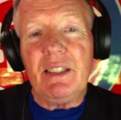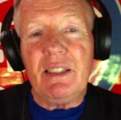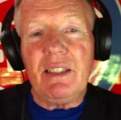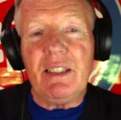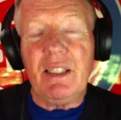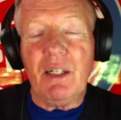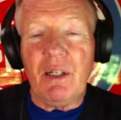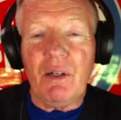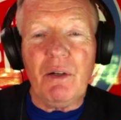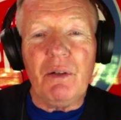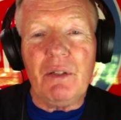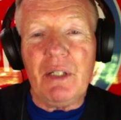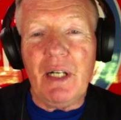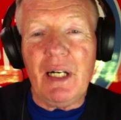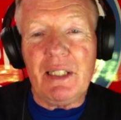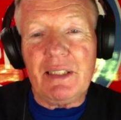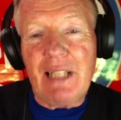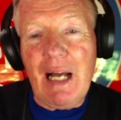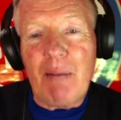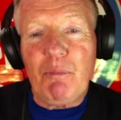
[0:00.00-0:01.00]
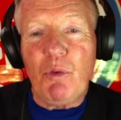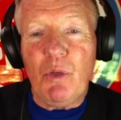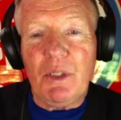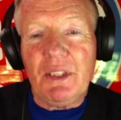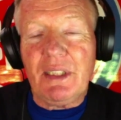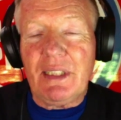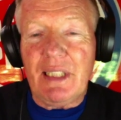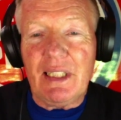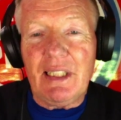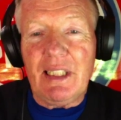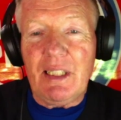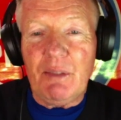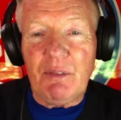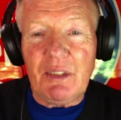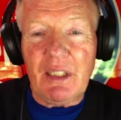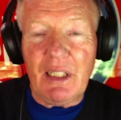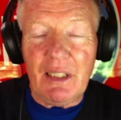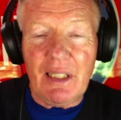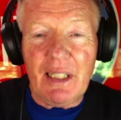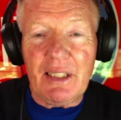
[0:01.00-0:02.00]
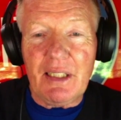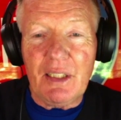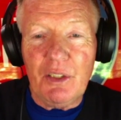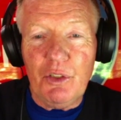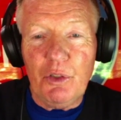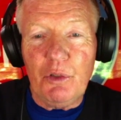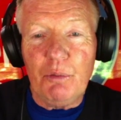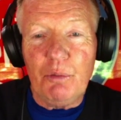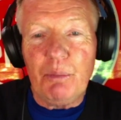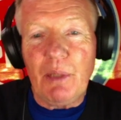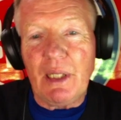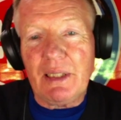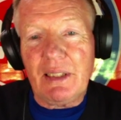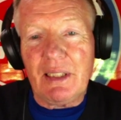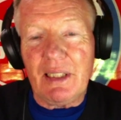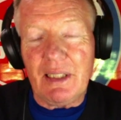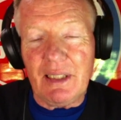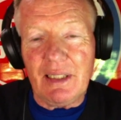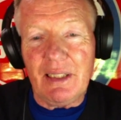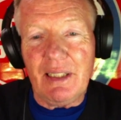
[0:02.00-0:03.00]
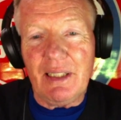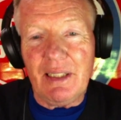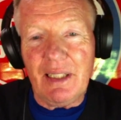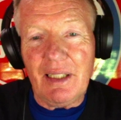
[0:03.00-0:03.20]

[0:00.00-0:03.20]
the Tom Gores said that he was going to let the new president,